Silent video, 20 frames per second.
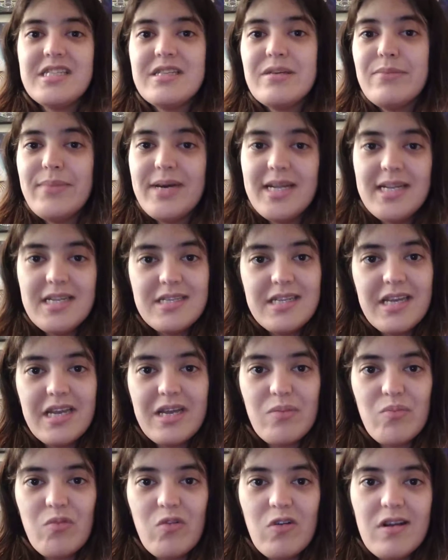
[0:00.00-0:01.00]
to
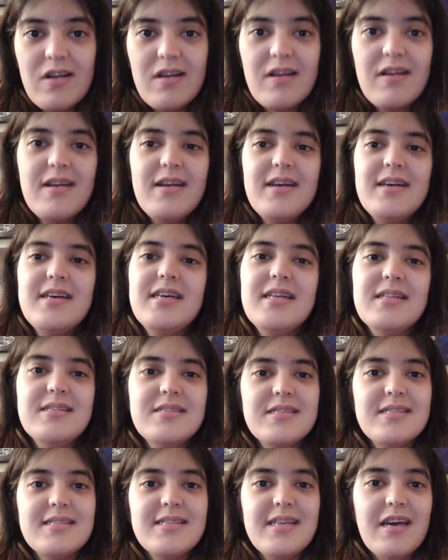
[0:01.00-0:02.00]
meditate more
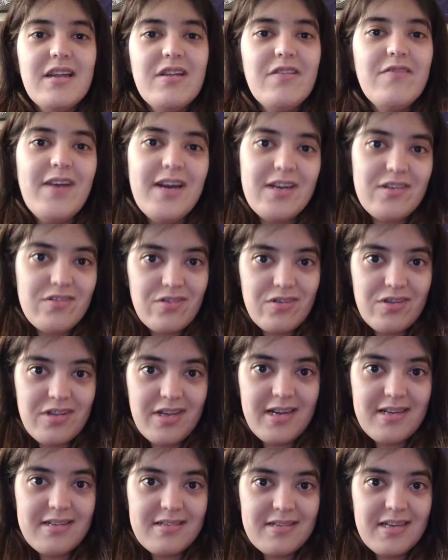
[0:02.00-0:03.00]
instead of
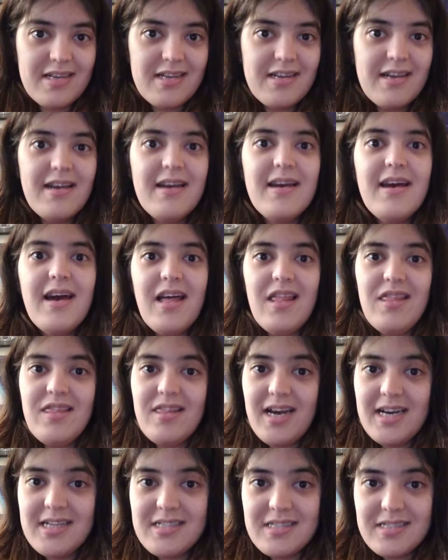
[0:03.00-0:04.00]
exercising. And
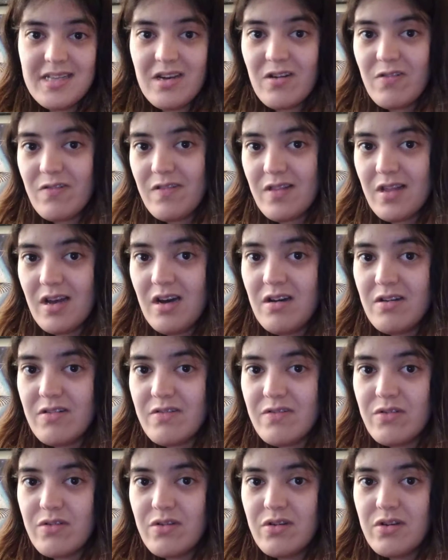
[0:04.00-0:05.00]
that's
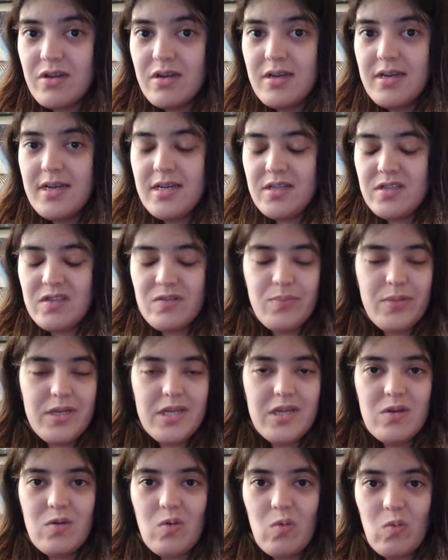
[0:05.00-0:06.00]
self-love. It's
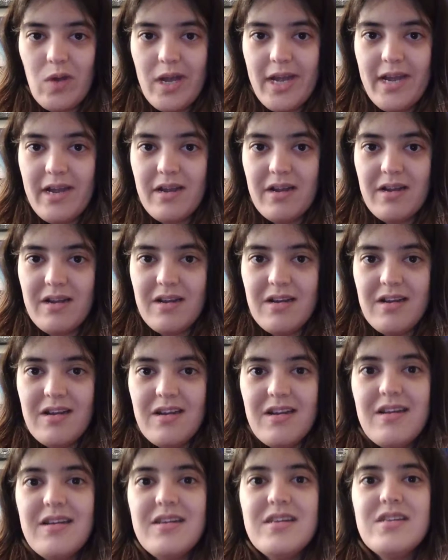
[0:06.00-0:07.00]
being aware.
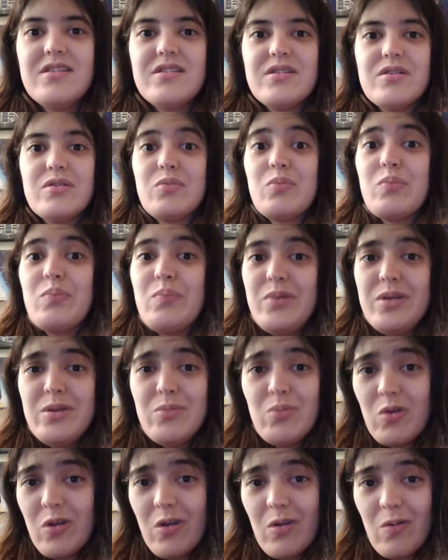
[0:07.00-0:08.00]
So be
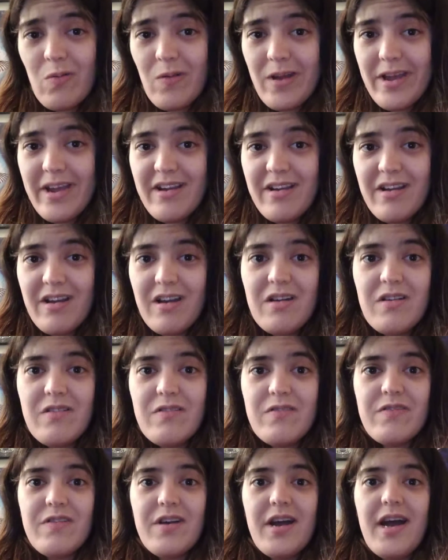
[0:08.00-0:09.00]
more aware
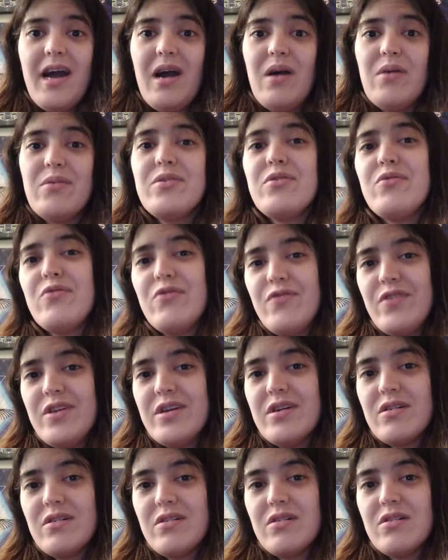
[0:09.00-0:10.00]
of how you
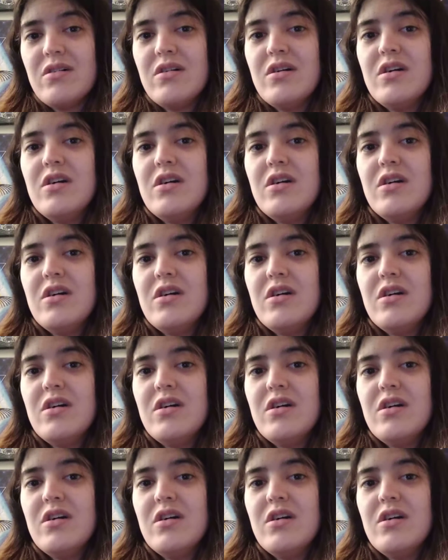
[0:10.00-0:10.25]
feel